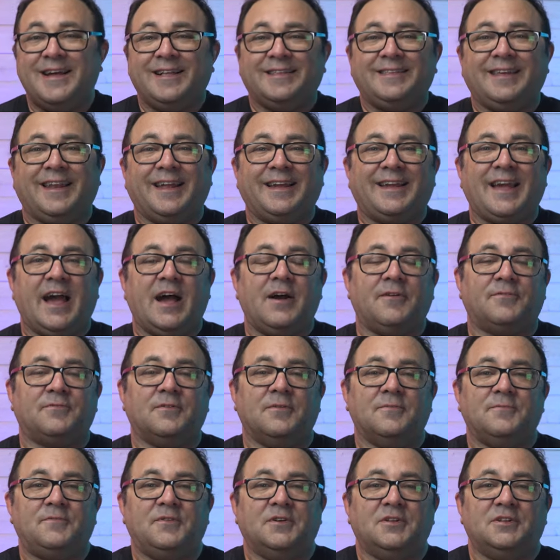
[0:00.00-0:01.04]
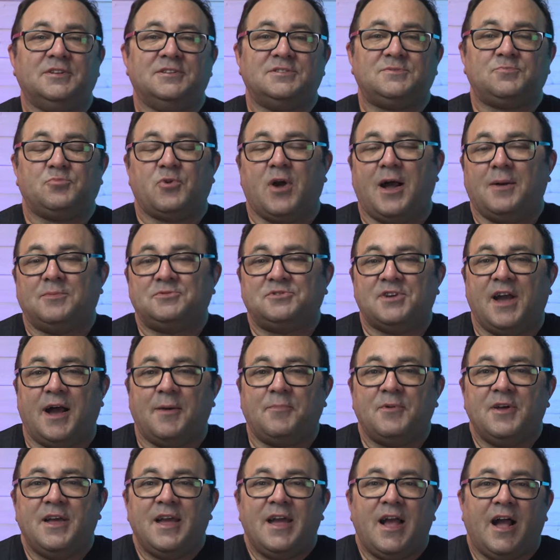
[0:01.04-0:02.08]
that I got from Villainous Prop
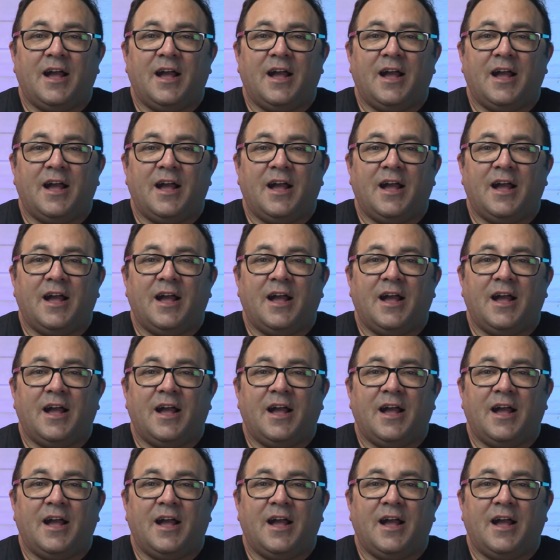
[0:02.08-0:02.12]
Shop.